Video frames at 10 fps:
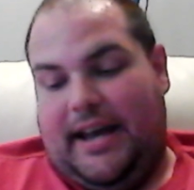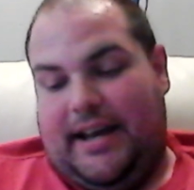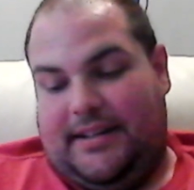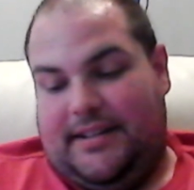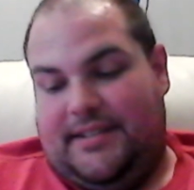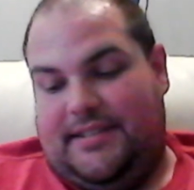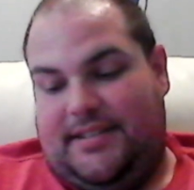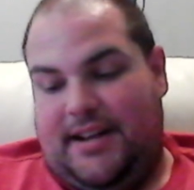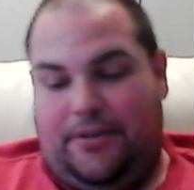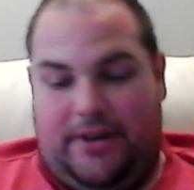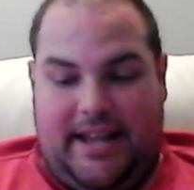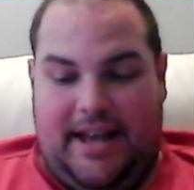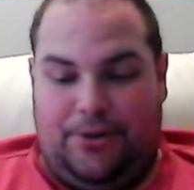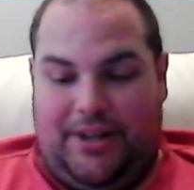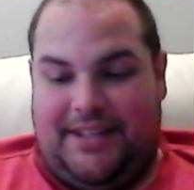And
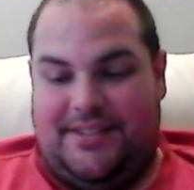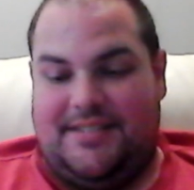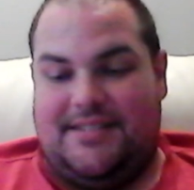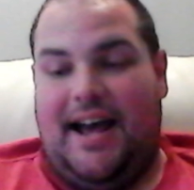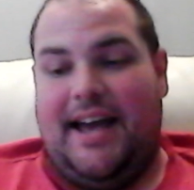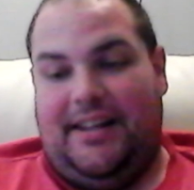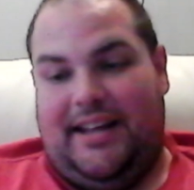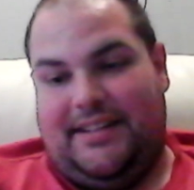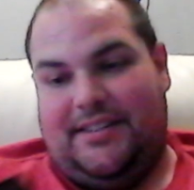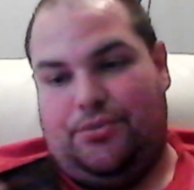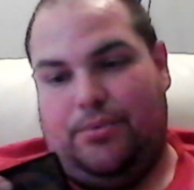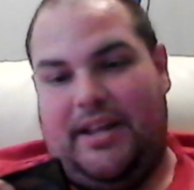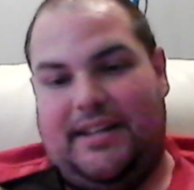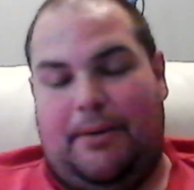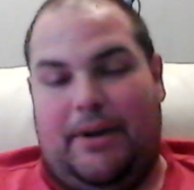considering how, like, stylized this
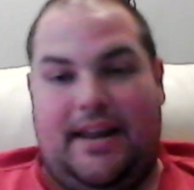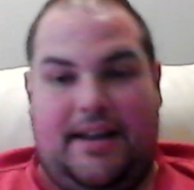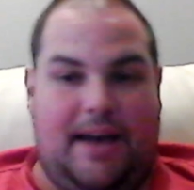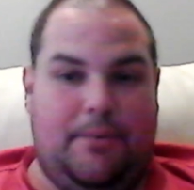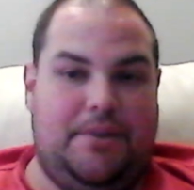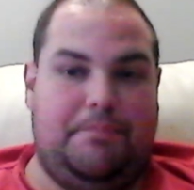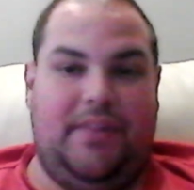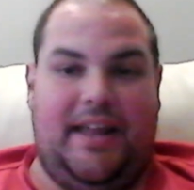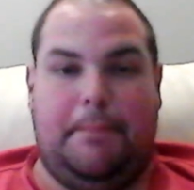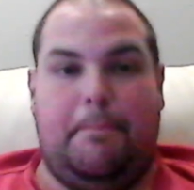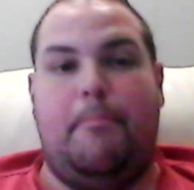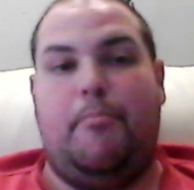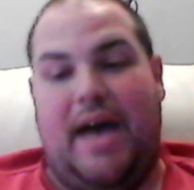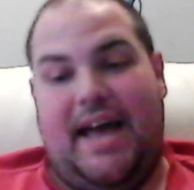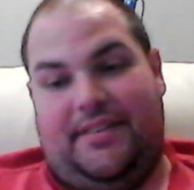one is, I would like,
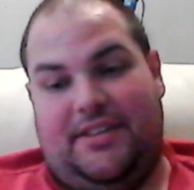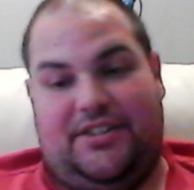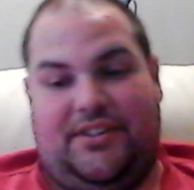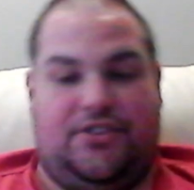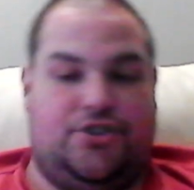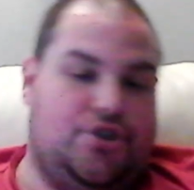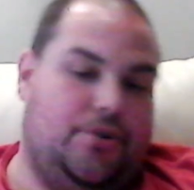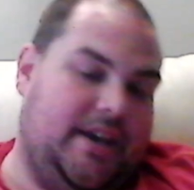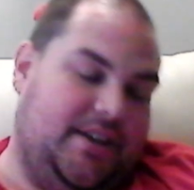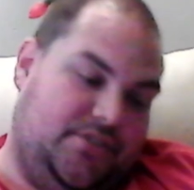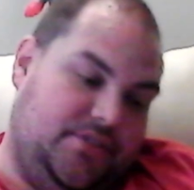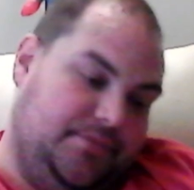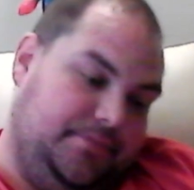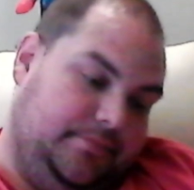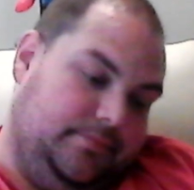bet this is the
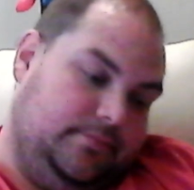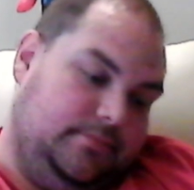showcase.